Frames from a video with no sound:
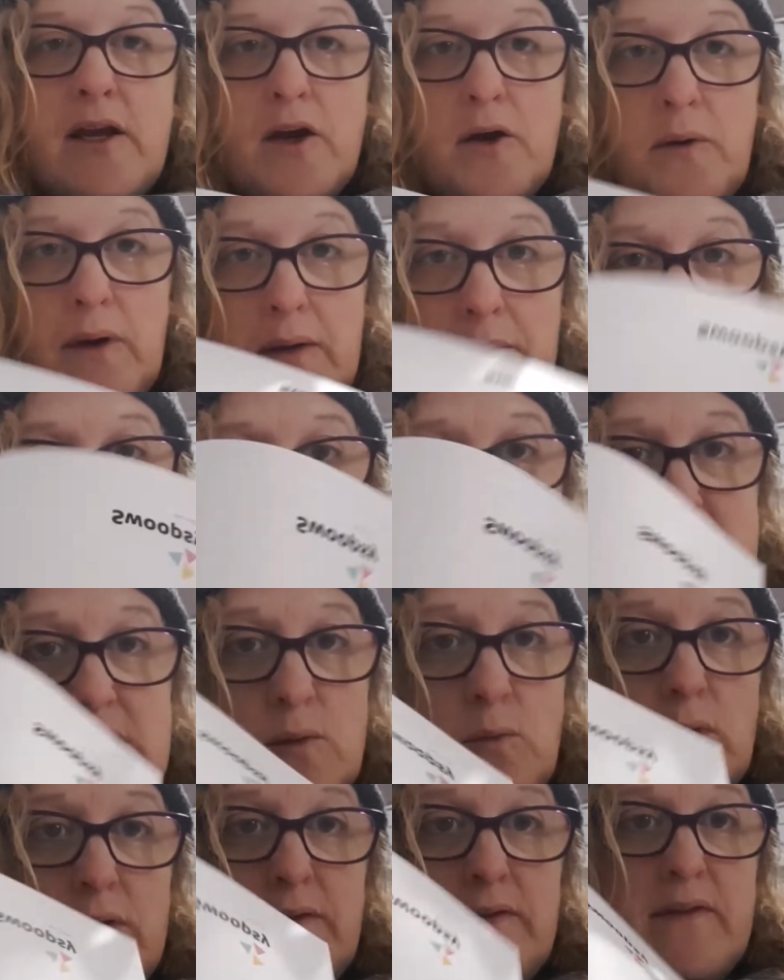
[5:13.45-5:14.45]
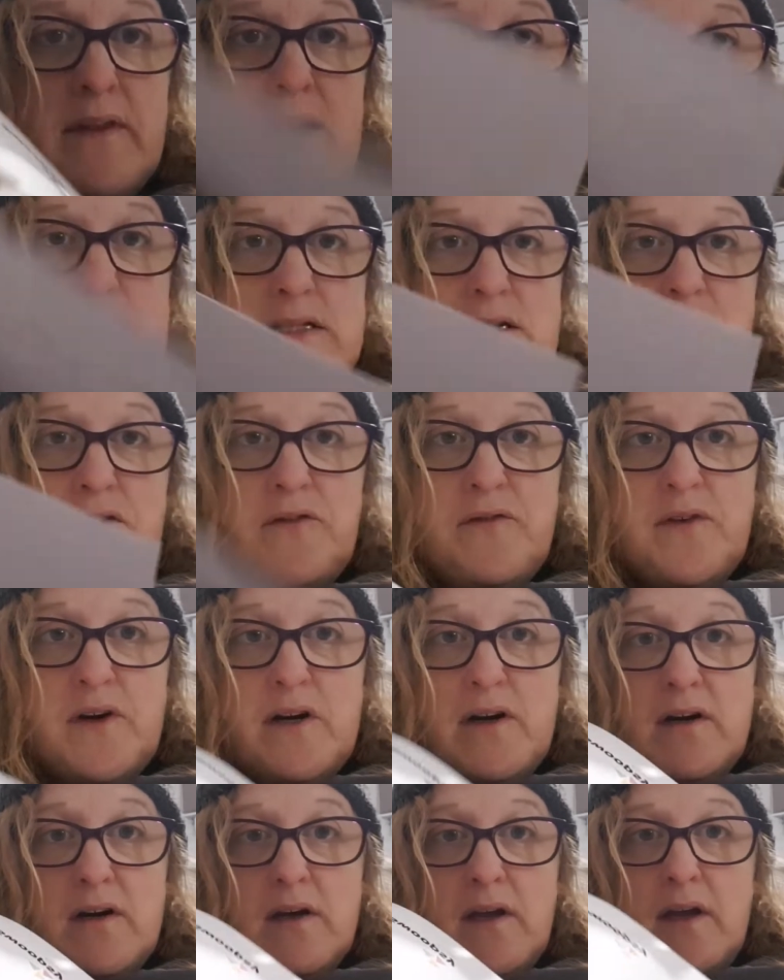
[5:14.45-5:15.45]
a go at printing one thing so
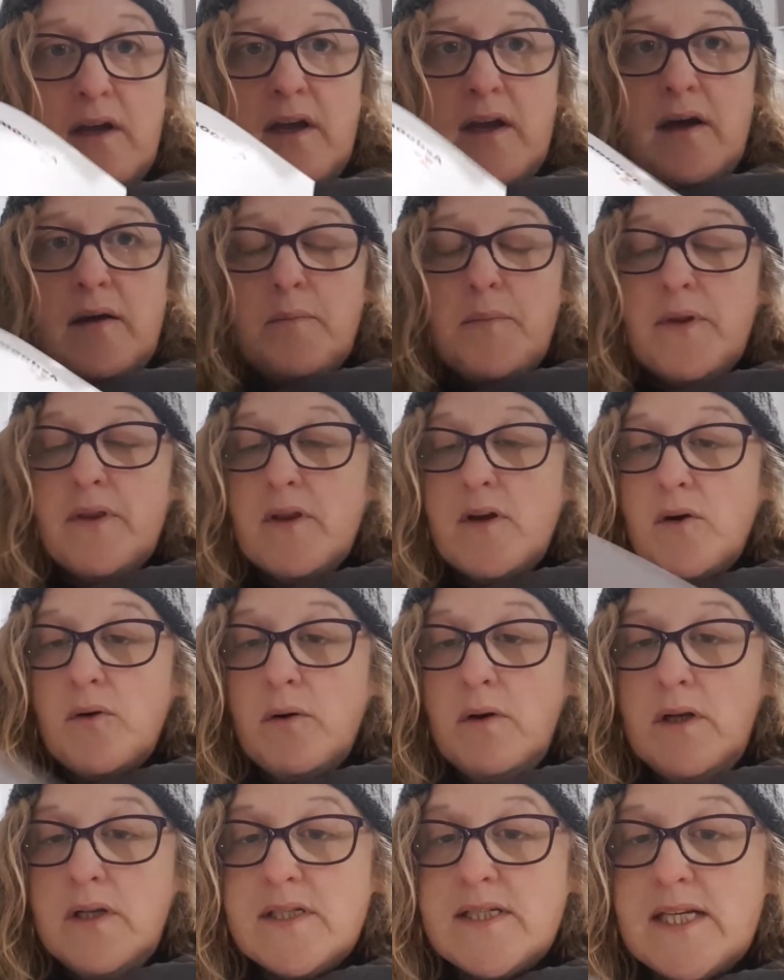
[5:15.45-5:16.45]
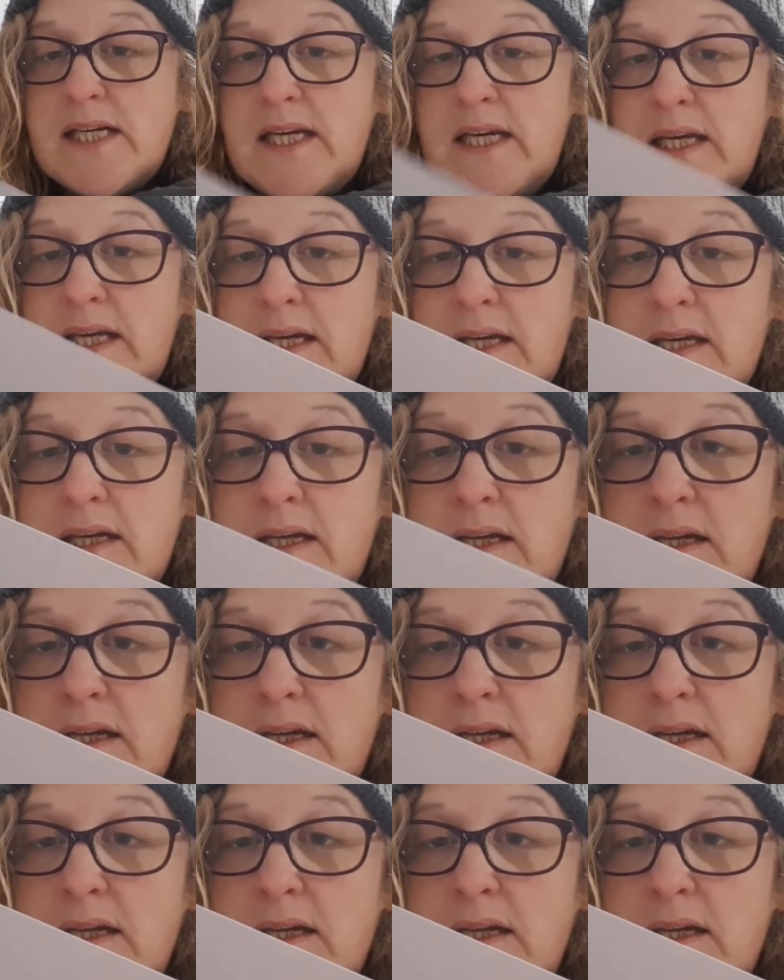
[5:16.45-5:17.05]
far, but the quality,